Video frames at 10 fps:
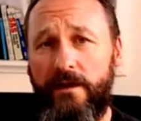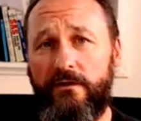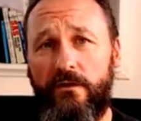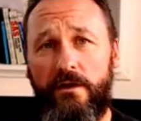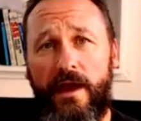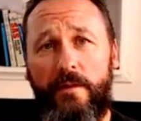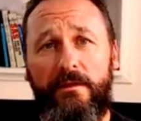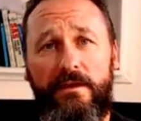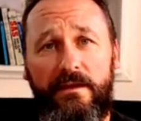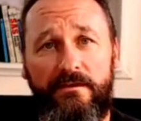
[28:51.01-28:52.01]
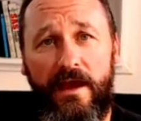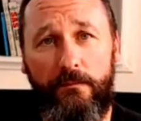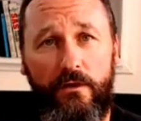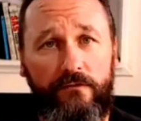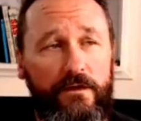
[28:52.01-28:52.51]
and it's got to come at the
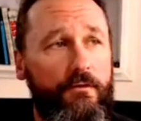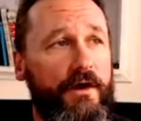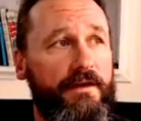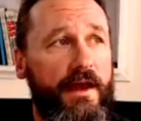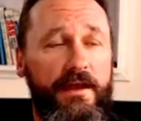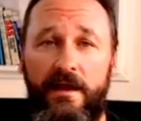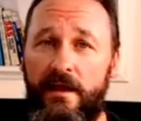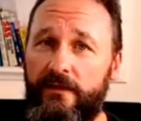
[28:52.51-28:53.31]
exact perfect right day.